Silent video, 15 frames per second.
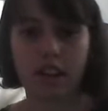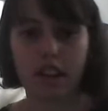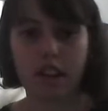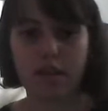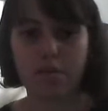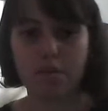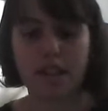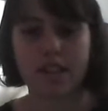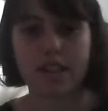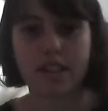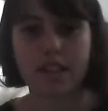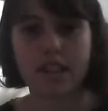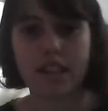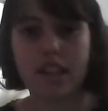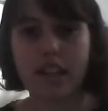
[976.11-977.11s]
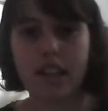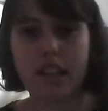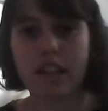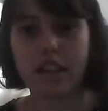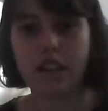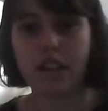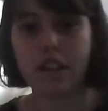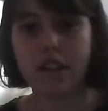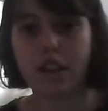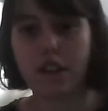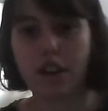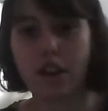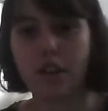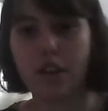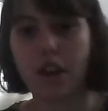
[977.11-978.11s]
And basically, you know,